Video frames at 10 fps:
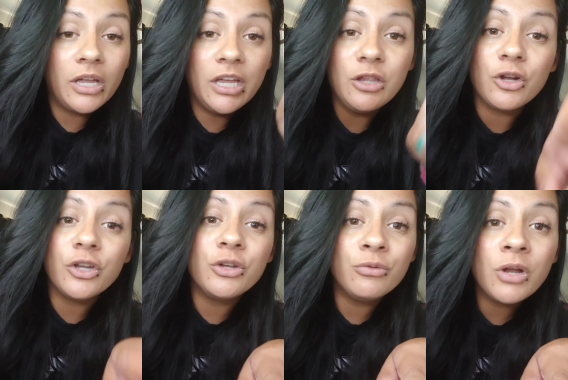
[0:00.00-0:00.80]
Either
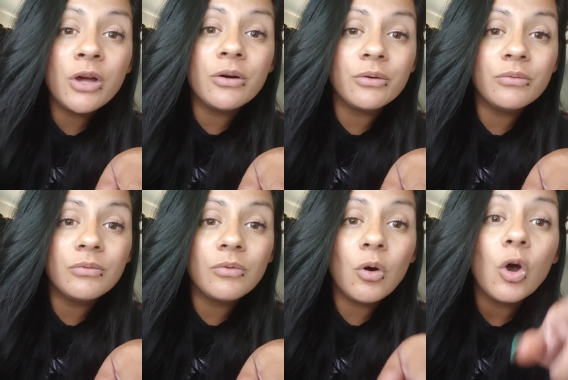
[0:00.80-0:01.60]
you know
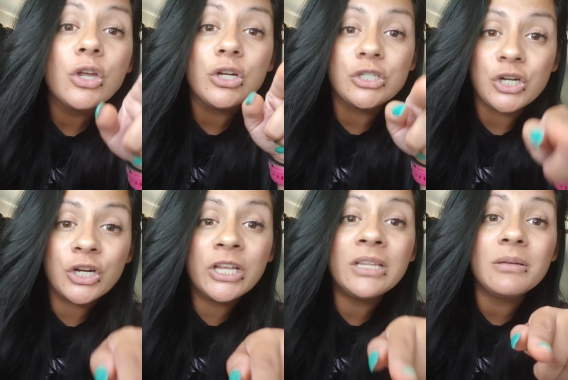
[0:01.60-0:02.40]
or you're
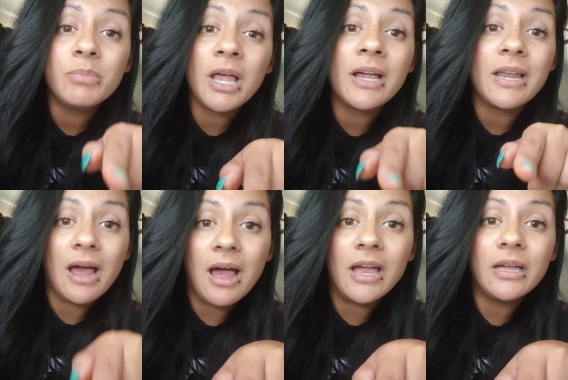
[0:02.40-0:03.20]
turning the blind
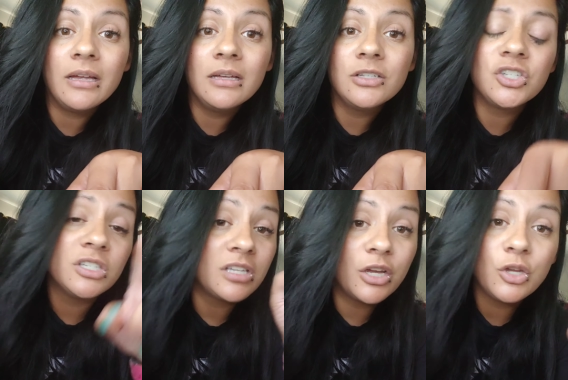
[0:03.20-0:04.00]
eye,
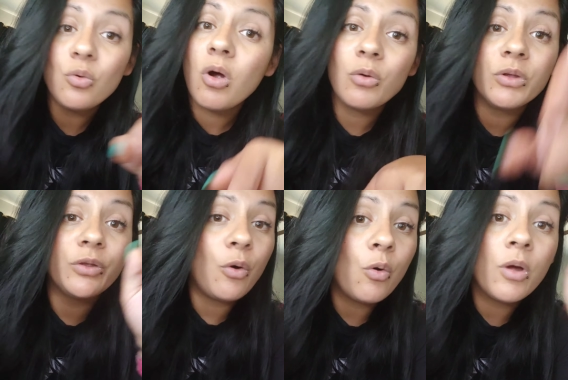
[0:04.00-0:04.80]
just like you are with
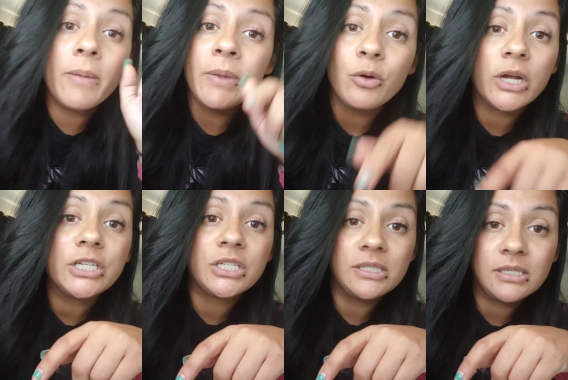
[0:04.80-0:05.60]
the whole
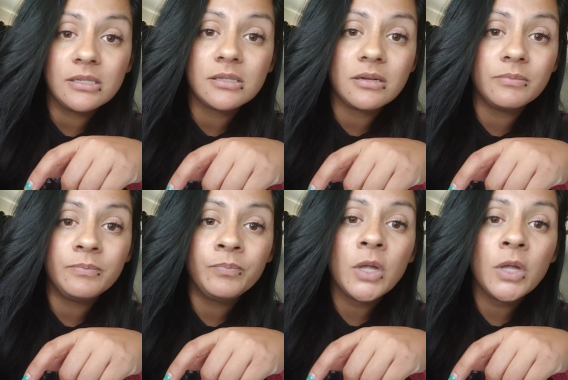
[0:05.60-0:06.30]
immigration system,